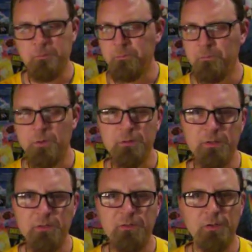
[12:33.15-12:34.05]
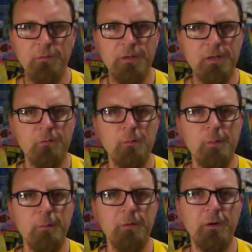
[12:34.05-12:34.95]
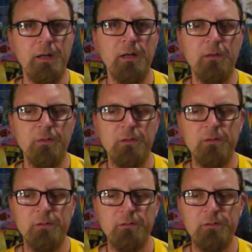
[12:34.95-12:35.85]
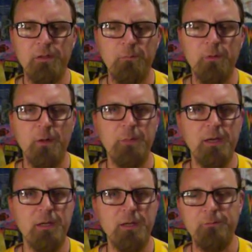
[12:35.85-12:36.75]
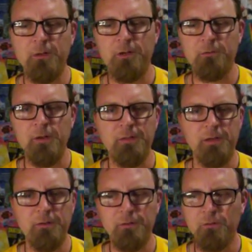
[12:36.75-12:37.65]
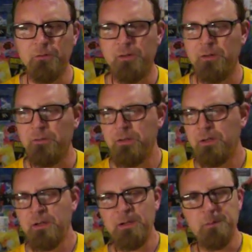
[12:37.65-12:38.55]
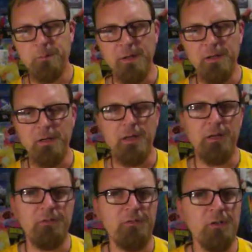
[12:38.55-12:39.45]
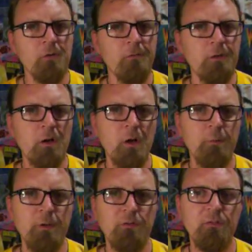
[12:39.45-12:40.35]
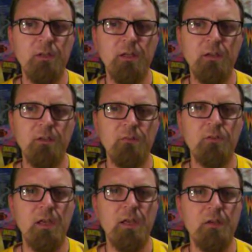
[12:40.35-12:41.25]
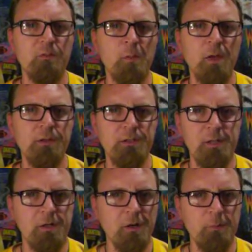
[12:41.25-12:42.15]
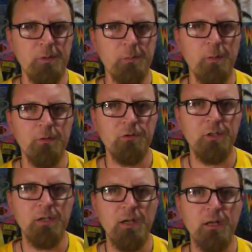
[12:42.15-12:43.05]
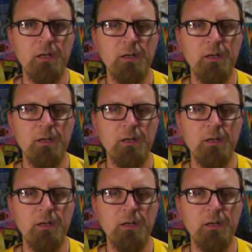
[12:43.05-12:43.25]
well, that's the only one I can remember right now that I'm not backing. I forgot to write those down. But Sierra Nova Comics is a small indie comic publishing, and